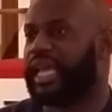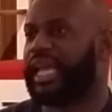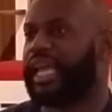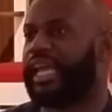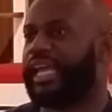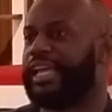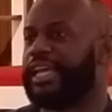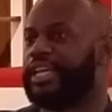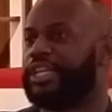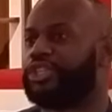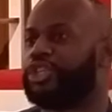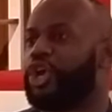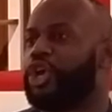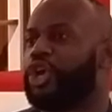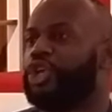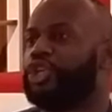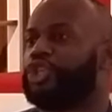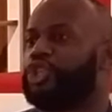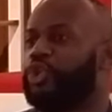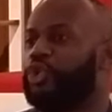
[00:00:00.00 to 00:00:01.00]

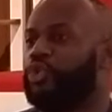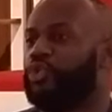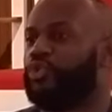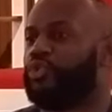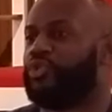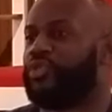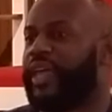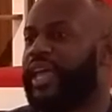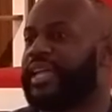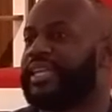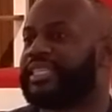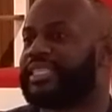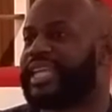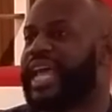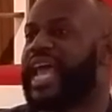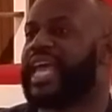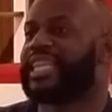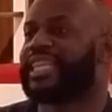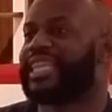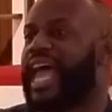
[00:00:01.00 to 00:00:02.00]
is to then
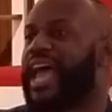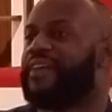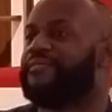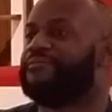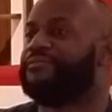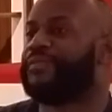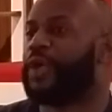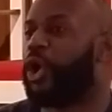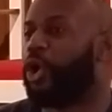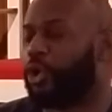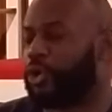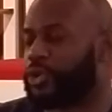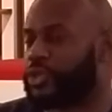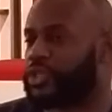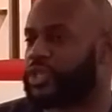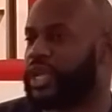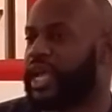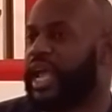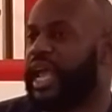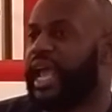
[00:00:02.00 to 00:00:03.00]
take that
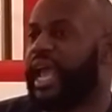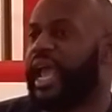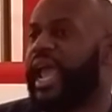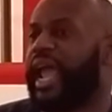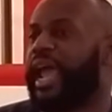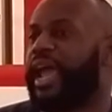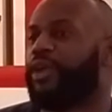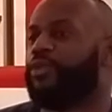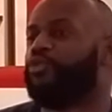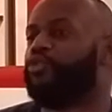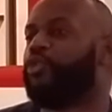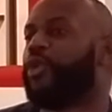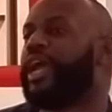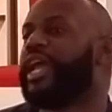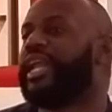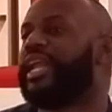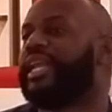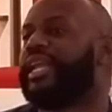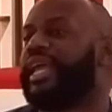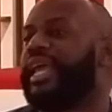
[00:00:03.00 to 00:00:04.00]
verse and
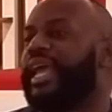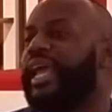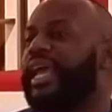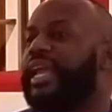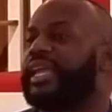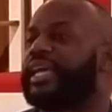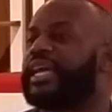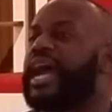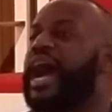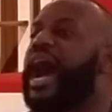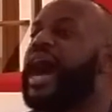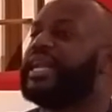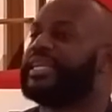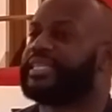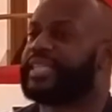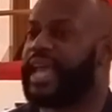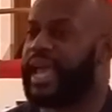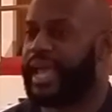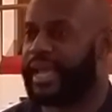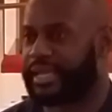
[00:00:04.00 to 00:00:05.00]
read it in
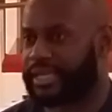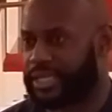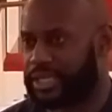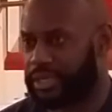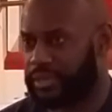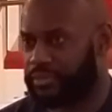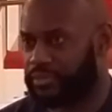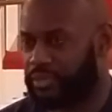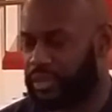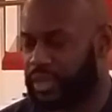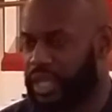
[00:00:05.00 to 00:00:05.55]
context.